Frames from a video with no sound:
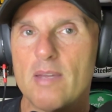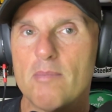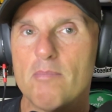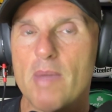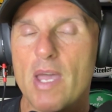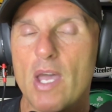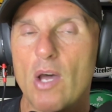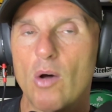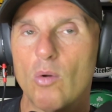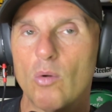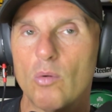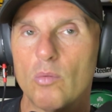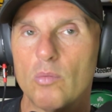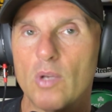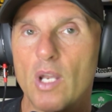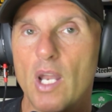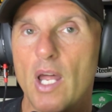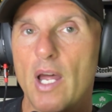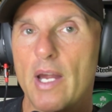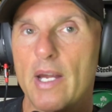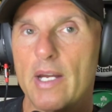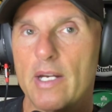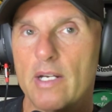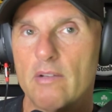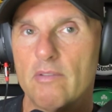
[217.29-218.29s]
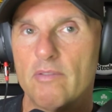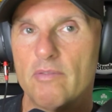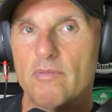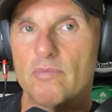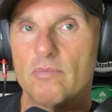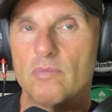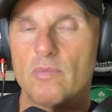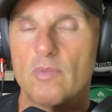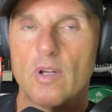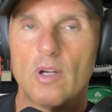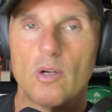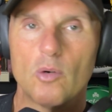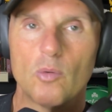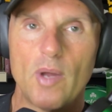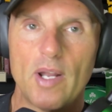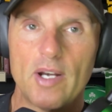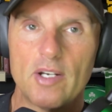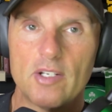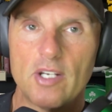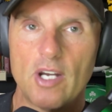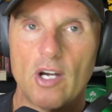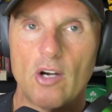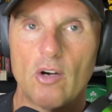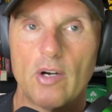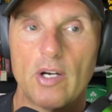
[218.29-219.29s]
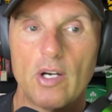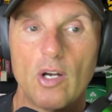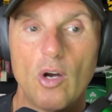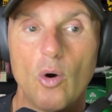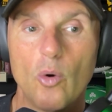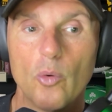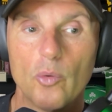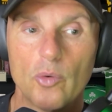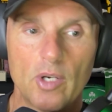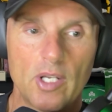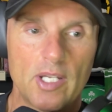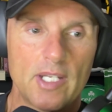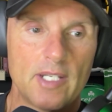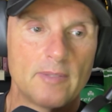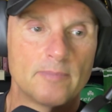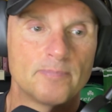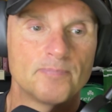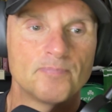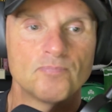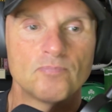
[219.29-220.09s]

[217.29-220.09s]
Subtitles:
male line of hereditary only.